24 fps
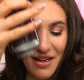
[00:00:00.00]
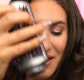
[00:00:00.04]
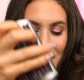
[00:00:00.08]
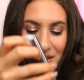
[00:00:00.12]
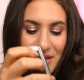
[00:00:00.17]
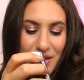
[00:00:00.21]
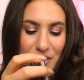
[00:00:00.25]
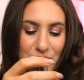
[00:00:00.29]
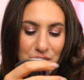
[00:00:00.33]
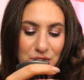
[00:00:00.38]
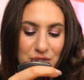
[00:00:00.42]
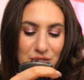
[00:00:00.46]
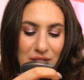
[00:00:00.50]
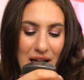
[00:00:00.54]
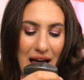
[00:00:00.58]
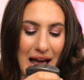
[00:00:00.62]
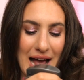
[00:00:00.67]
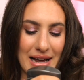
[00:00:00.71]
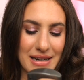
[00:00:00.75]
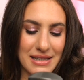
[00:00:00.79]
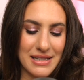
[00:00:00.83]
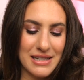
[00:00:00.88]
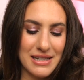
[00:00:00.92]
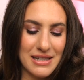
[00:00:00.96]
the
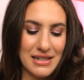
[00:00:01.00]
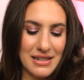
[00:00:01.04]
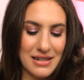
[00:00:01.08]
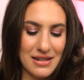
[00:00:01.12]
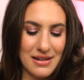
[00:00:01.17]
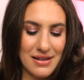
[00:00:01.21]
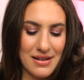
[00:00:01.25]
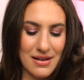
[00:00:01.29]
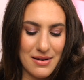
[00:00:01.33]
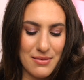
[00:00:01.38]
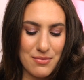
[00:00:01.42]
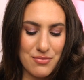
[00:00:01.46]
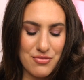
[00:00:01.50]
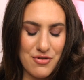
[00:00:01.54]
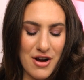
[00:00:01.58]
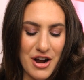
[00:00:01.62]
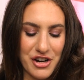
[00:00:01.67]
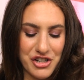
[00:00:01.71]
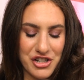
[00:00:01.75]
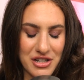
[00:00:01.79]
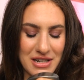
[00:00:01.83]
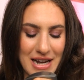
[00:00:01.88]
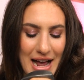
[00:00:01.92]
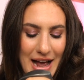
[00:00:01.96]
flat
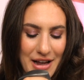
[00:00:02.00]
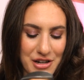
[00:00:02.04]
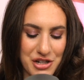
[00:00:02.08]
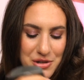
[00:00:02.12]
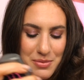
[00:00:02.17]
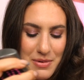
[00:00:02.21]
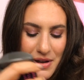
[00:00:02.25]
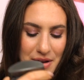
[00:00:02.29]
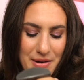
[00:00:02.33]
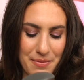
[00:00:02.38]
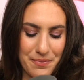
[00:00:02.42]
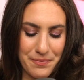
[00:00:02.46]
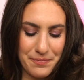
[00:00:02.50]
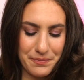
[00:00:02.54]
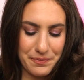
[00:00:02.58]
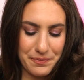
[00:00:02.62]
brush attachment